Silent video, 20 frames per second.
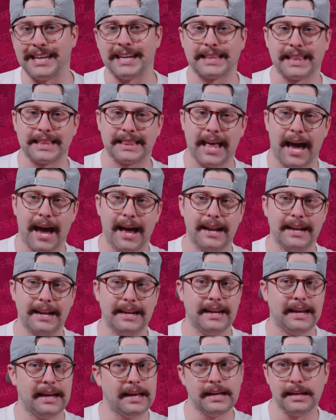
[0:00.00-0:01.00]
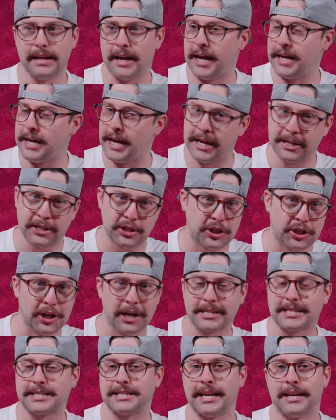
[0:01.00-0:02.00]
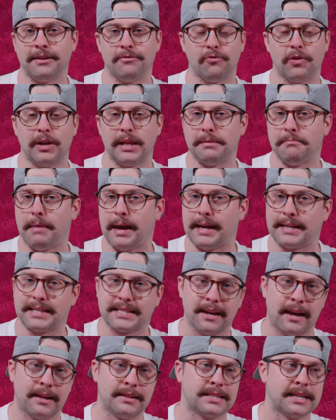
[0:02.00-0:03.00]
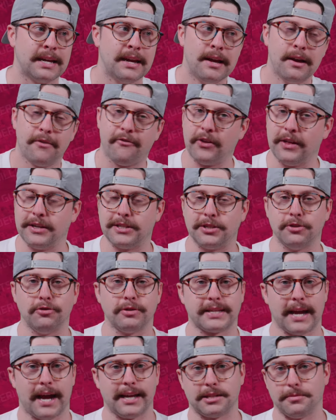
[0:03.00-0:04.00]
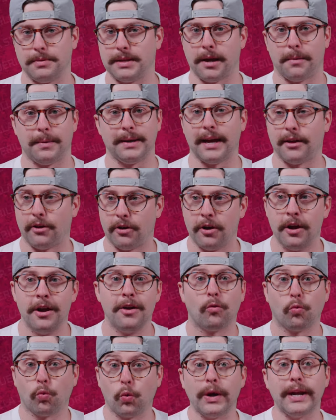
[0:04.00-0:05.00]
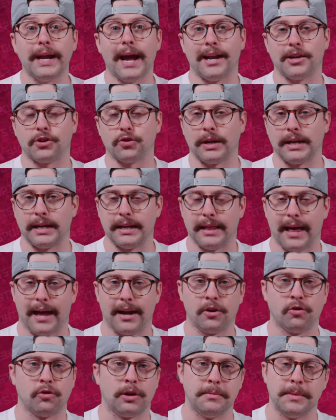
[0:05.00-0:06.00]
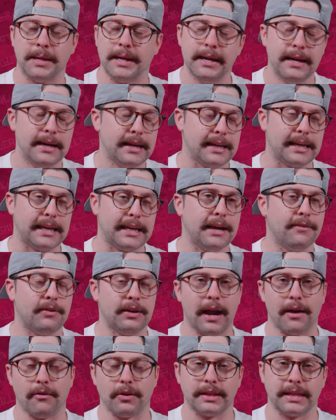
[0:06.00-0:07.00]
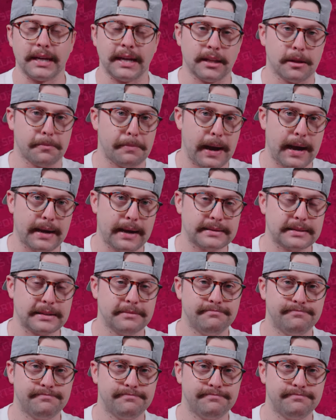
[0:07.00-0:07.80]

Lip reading: think that it just didn't really make sense for the two sides to be coming together, re-entering into that agreement, given everything in the past.